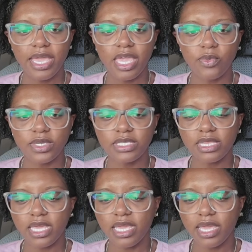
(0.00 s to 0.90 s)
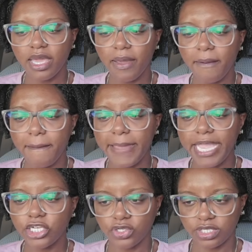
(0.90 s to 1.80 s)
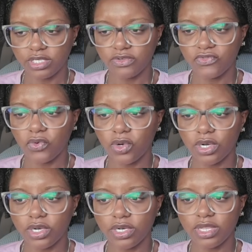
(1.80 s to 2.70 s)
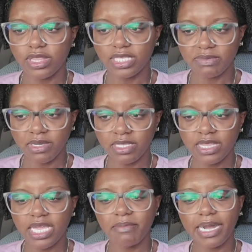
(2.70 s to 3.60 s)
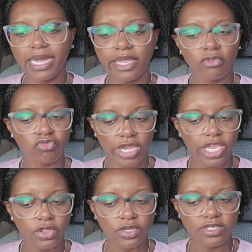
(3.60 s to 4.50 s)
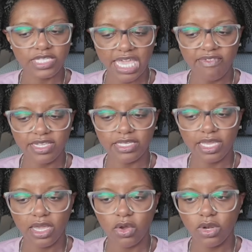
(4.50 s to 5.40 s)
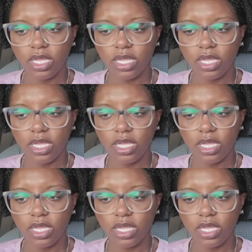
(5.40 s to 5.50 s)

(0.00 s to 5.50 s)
It was the interest for this month in my regular savings account.